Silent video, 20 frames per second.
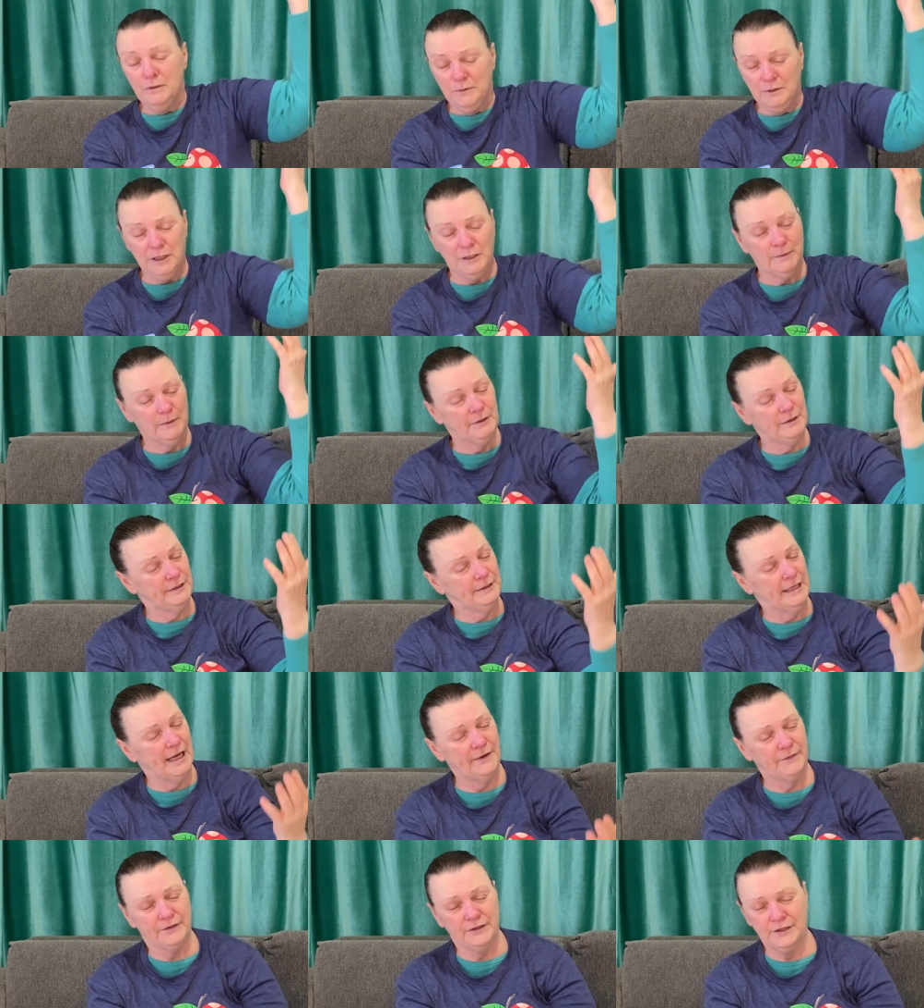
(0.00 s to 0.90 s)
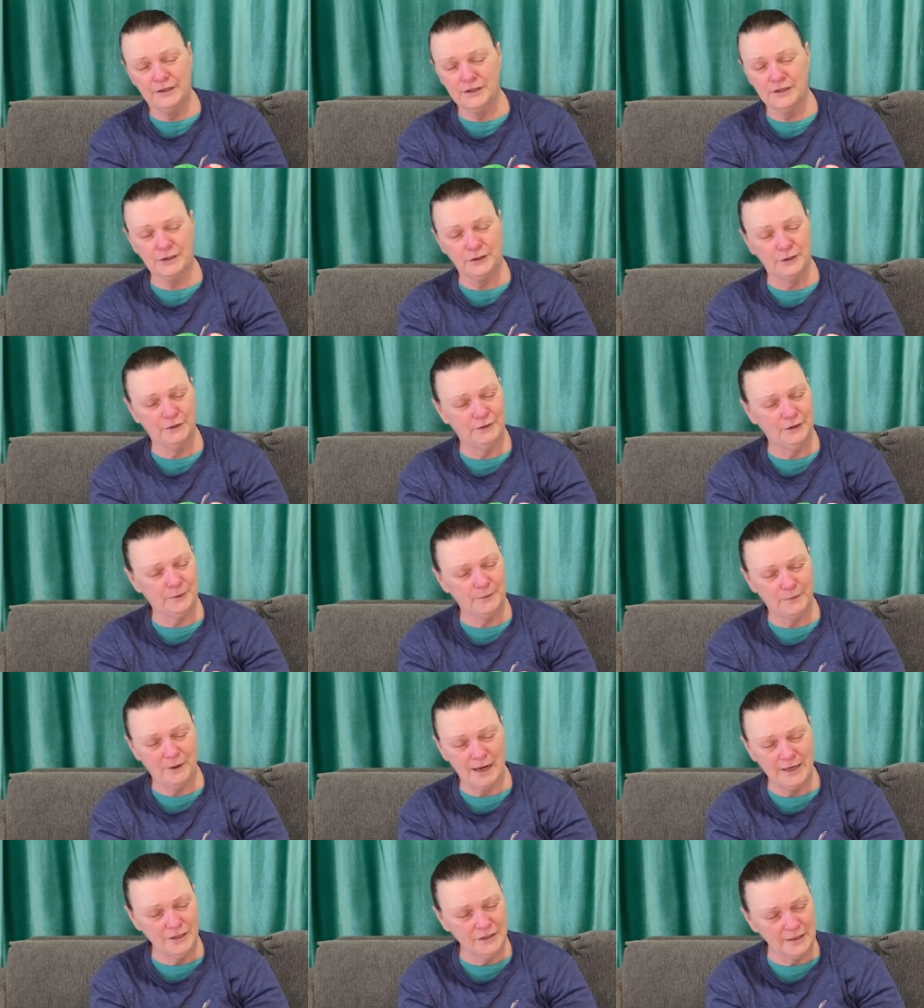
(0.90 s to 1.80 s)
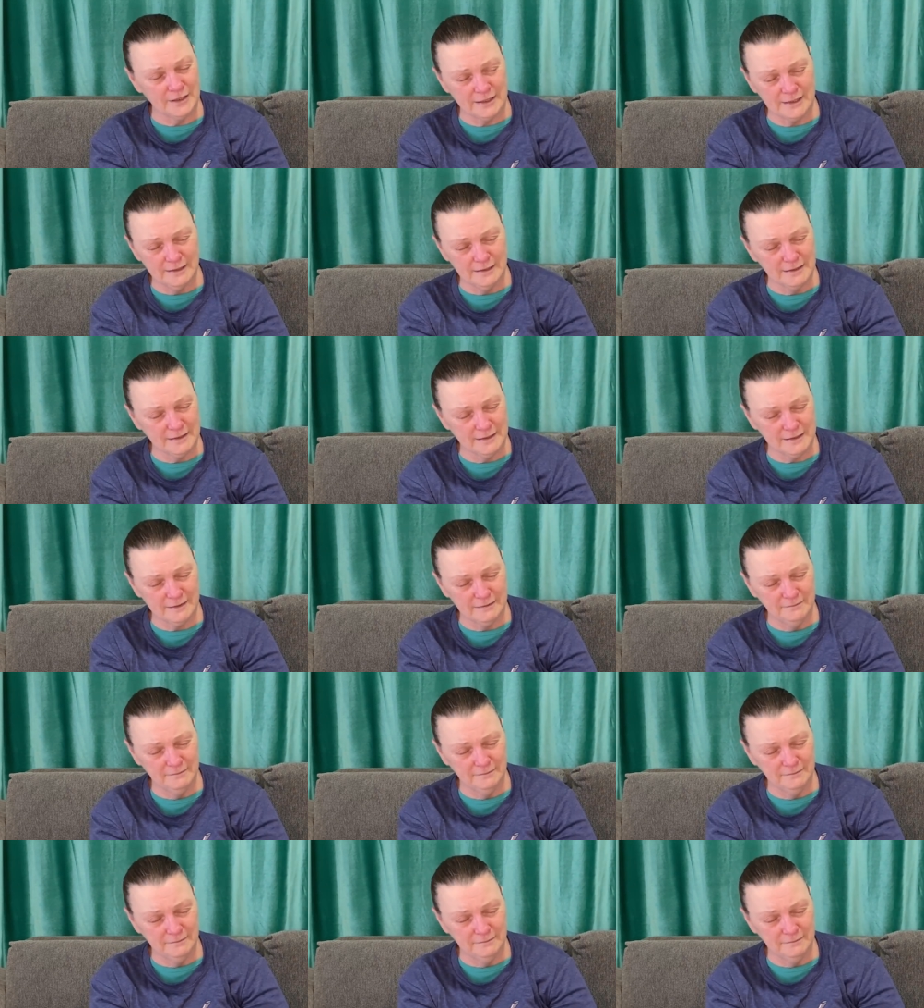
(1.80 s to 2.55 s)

We will never deserve your righteousness.